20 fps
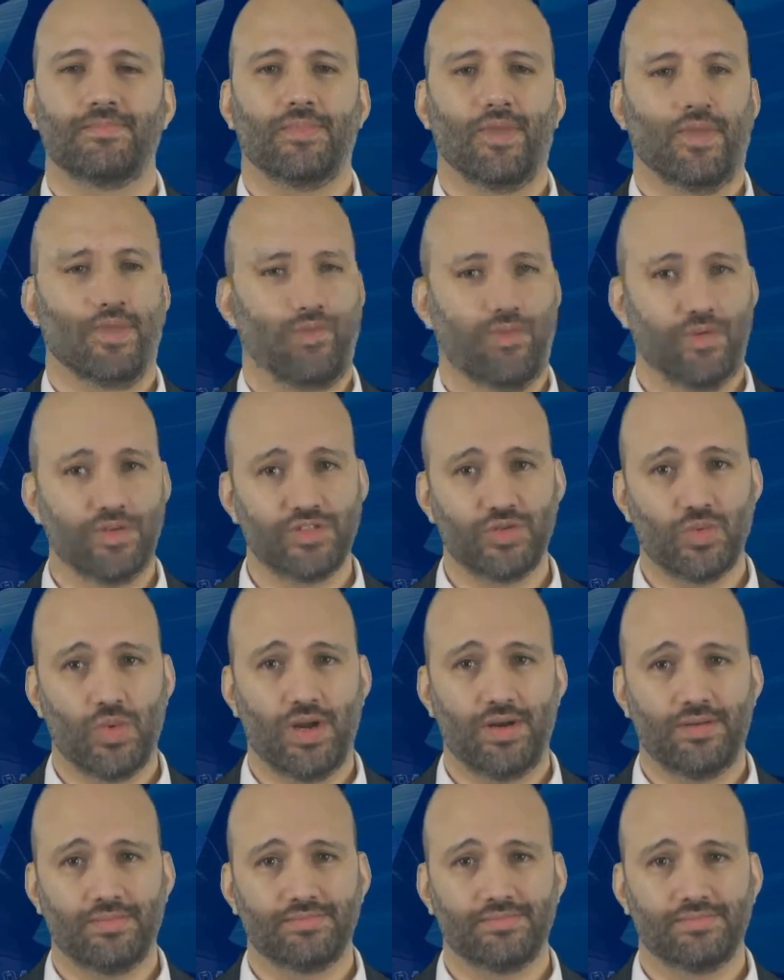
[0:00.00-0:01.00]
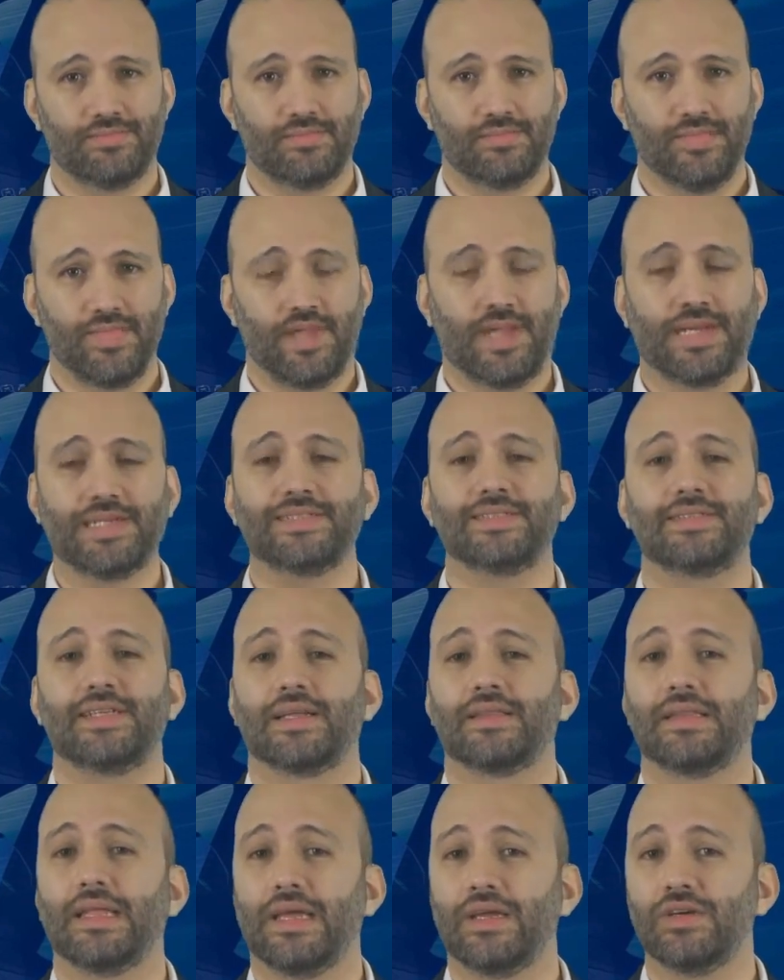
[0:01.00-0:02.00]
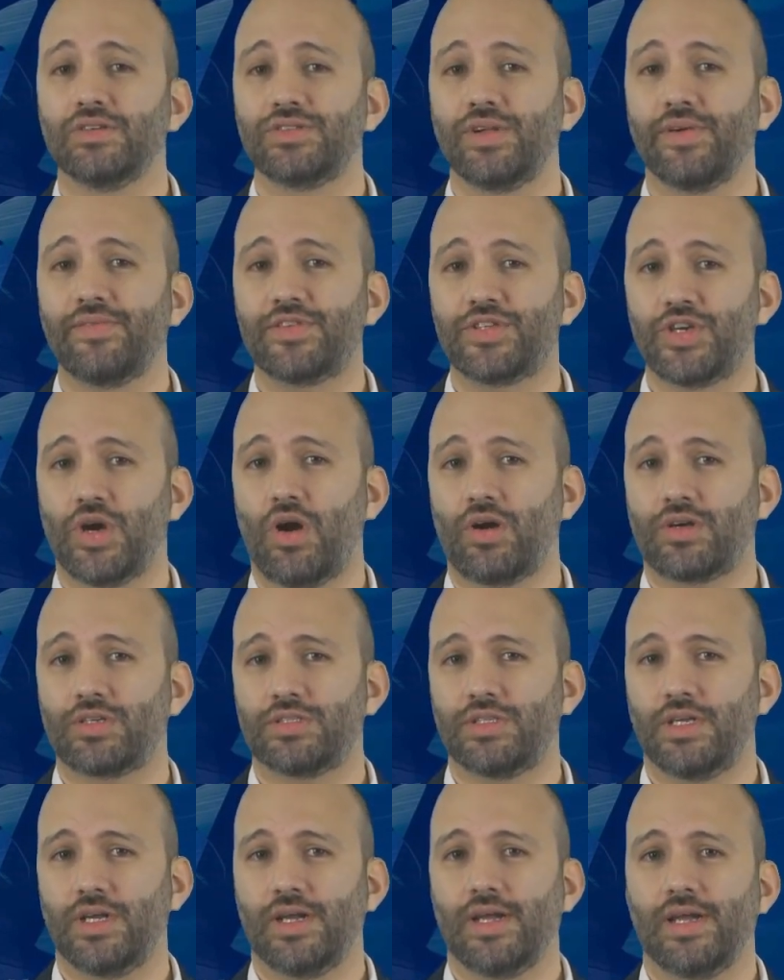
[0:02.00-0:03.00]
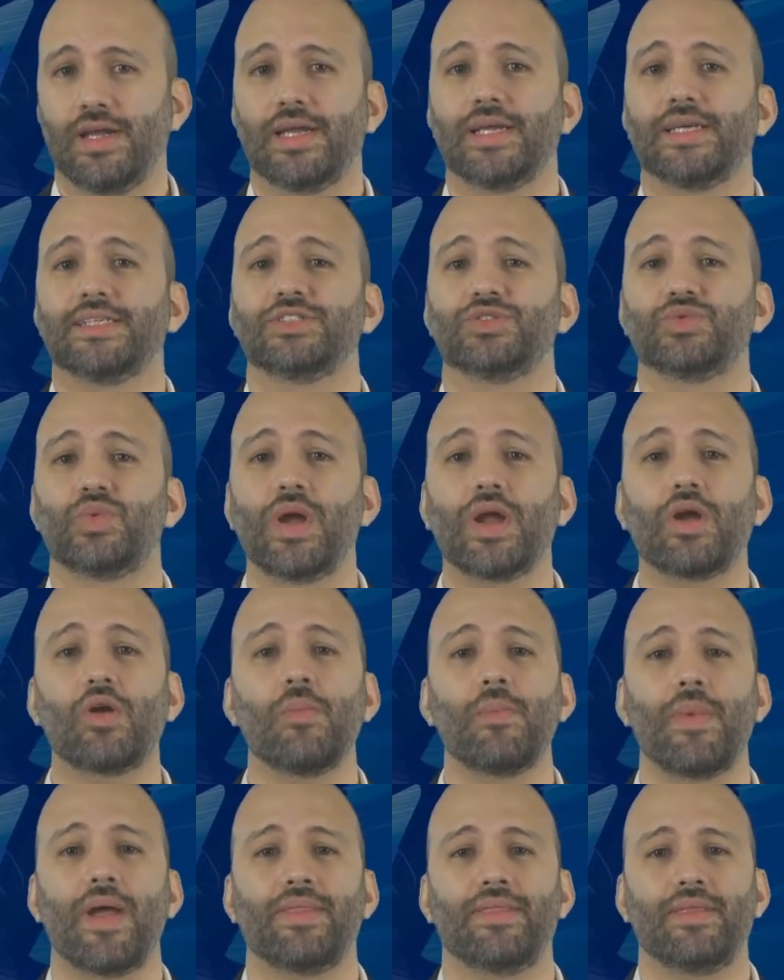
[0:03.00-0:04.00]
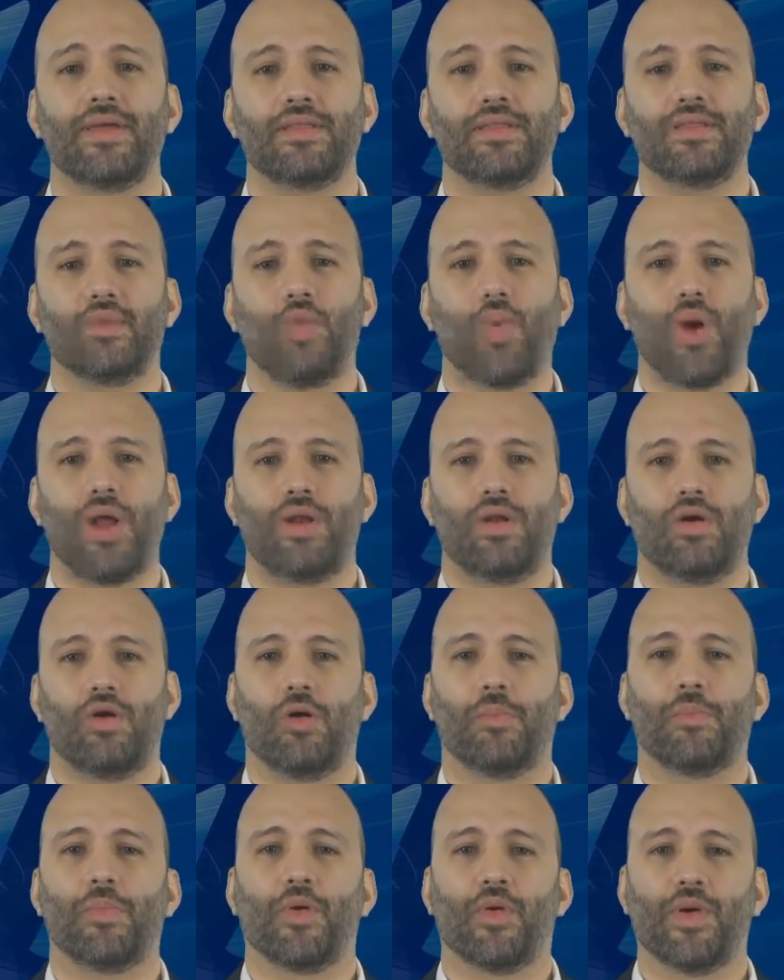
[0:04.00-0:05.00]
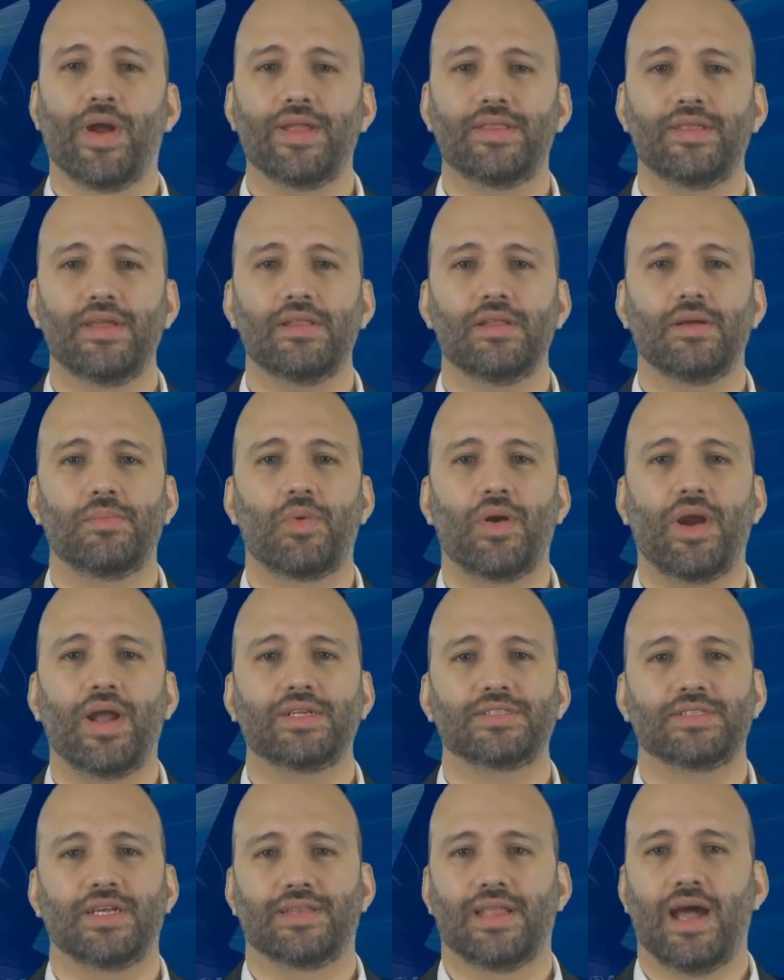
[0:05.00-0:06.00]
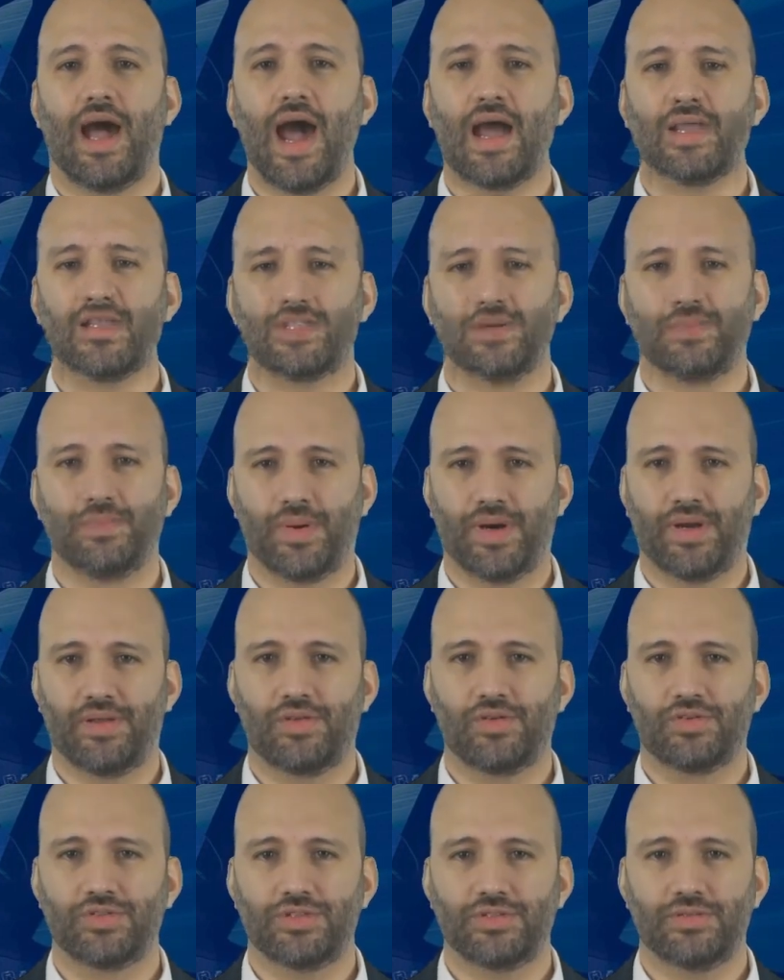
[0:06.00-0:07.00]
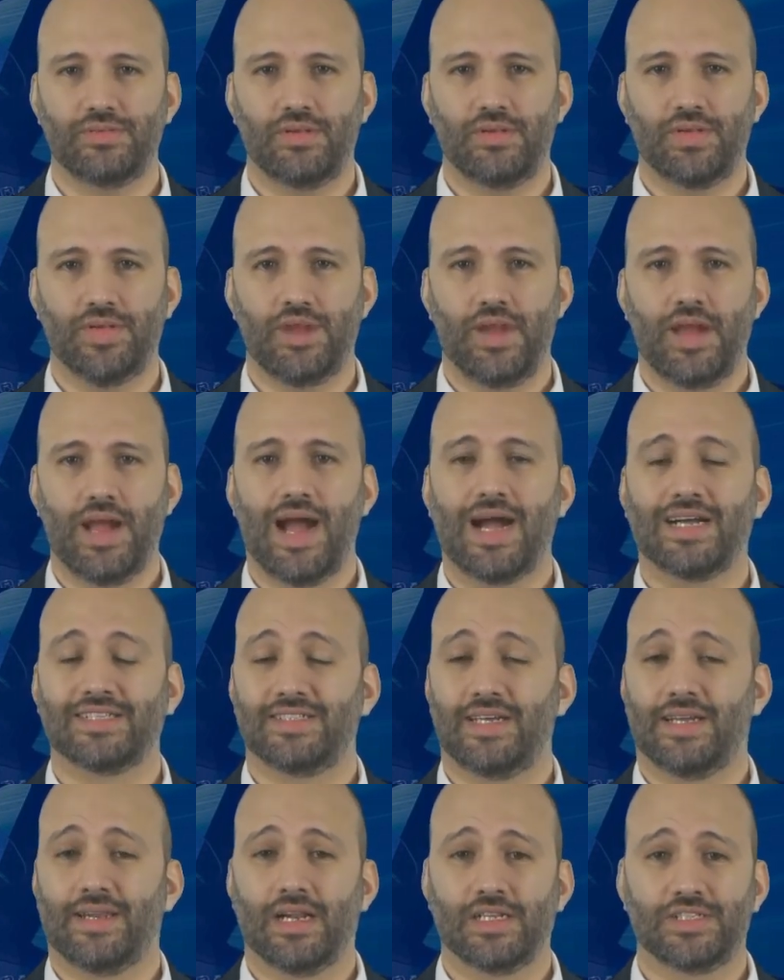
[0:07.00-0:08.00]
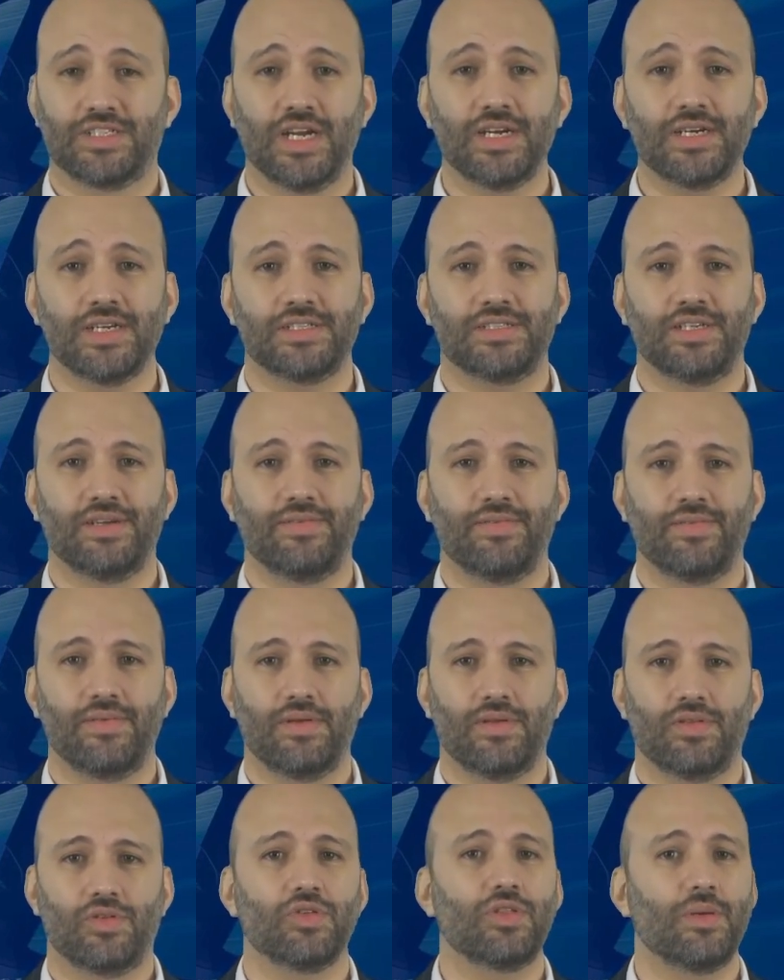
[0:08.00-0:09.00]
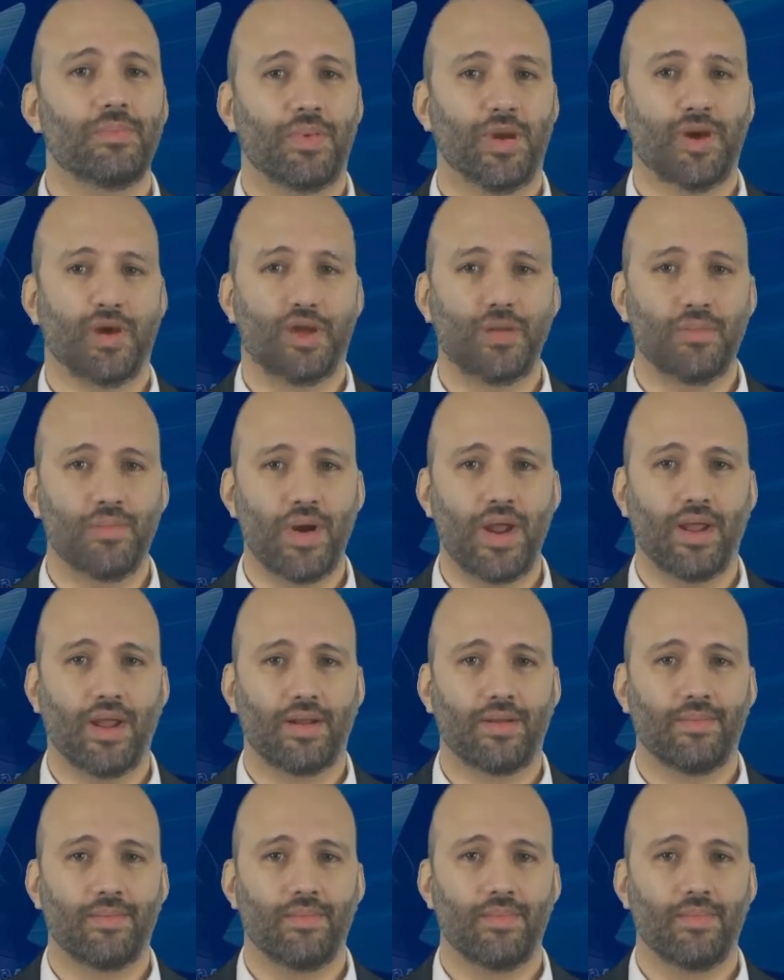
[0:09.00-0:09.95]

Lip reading: The first one is that the use of chocks is recommended when operating the brakes at high temperatures as an alternative to the parking brake,